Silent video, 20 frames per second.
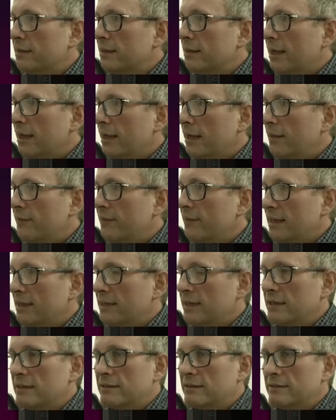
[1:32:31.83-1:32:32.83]
uh, they
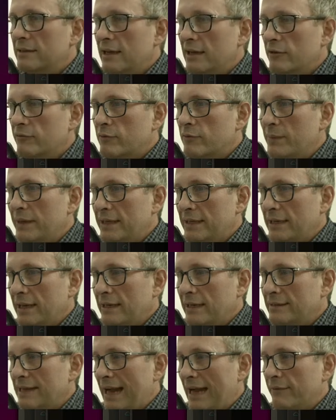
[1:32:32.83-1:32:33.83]
could uh,
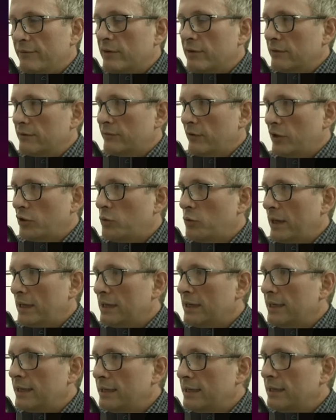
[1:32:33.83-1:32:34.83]
remediate that very, very
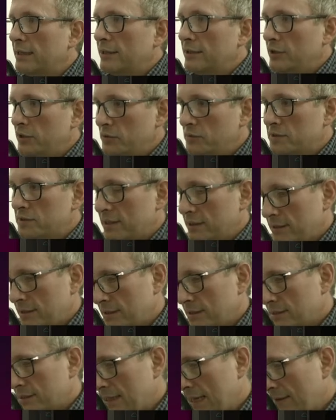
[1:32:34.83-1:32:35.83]
quickly using
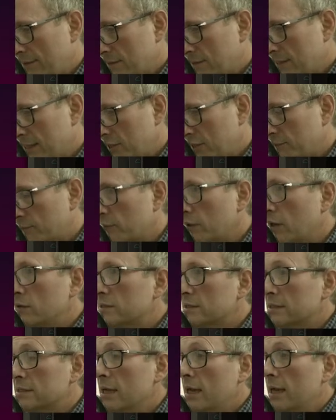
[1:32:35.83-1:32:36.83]
this cavitation
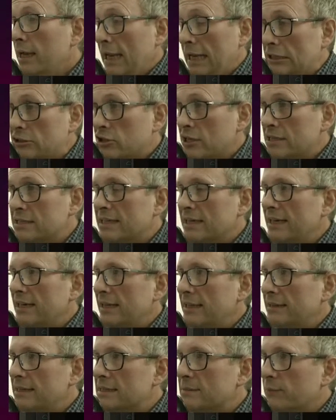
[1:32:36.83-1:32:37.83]
process. Interestingly,
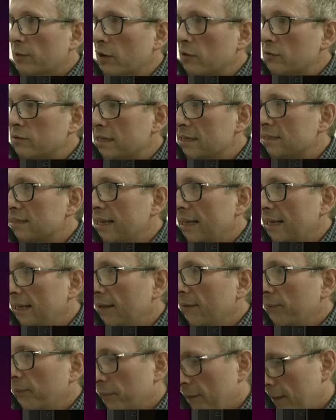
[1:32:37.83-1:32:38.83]
in this process, they,
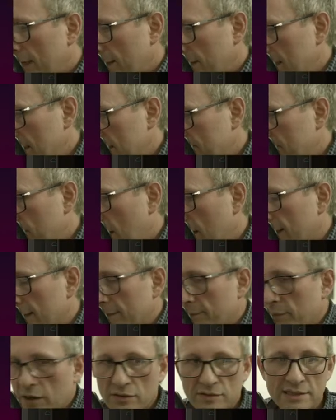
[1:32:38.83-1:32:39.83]
as part of
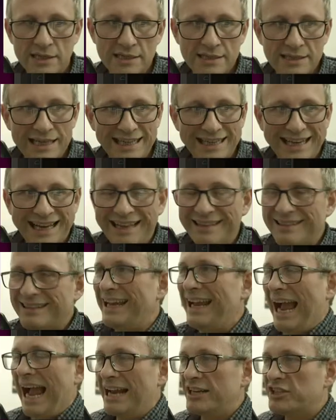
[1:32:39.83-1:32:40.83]
the process, they
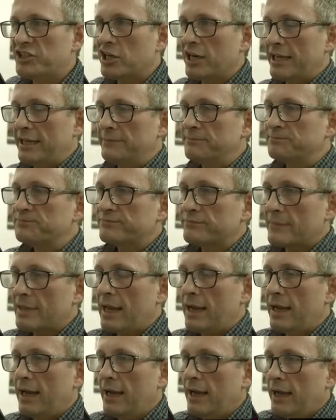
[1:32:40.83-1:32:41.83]
they actually
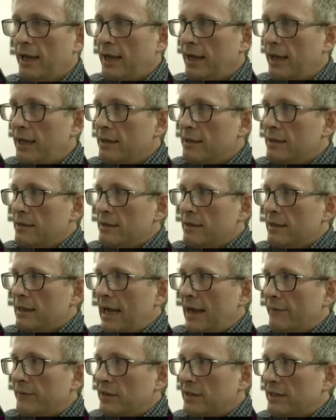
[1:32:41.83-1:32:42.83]
uh,
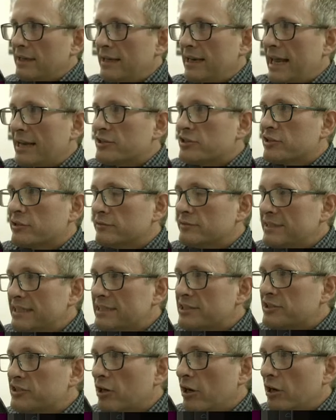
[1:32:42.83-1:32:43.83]
have an electrical
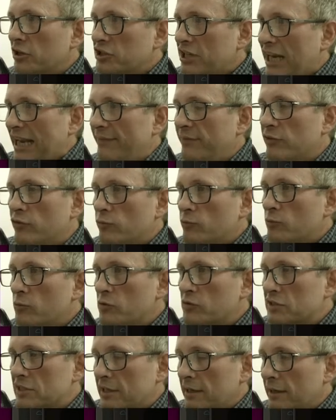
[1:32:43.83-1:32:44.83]
discharge in the
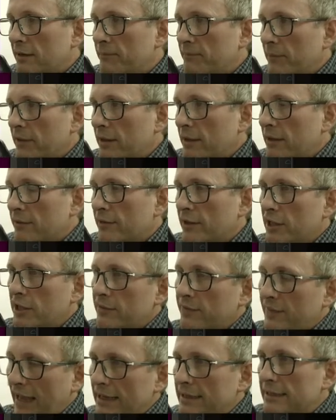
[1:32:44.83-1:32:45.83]
water
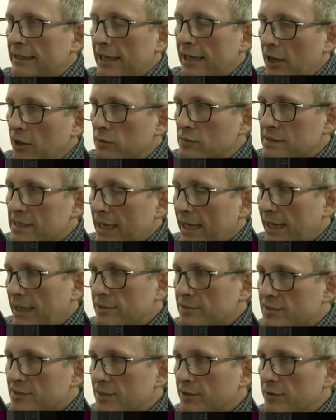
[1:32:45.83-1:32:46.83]
that then goes
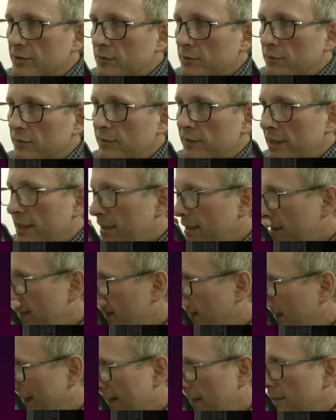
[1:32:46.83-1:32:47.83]
into the
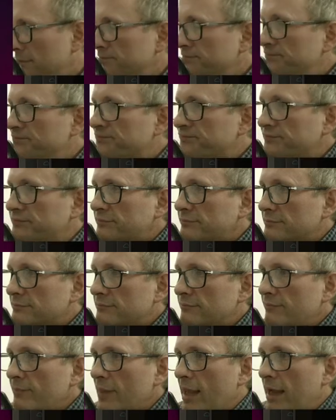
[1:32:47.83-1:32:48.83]
um,
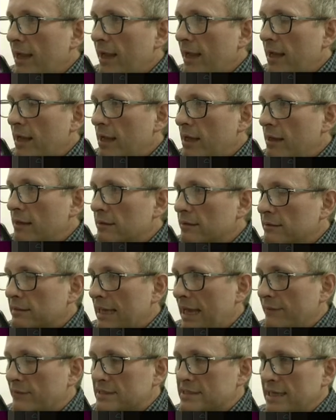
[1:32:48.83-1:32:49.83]
uh,
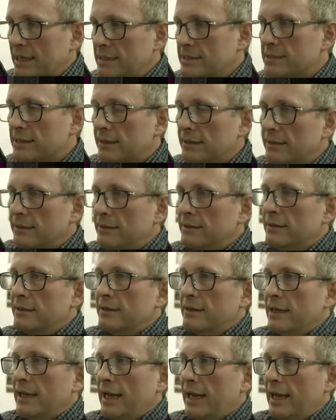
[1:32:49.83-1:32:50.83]
cavitator,
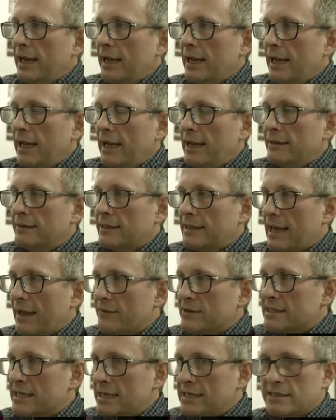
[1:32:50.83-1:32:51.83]
and the
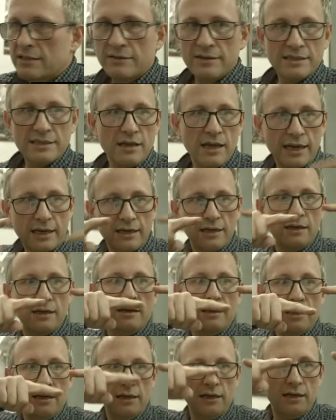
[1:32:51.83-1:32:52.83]
cavitator is like a,
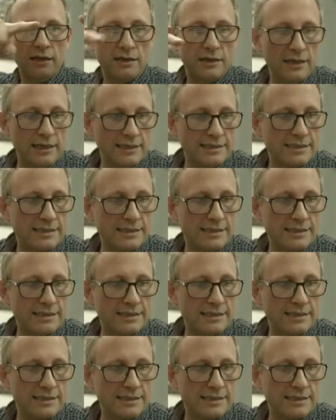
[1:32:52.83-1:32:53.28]
a, a it's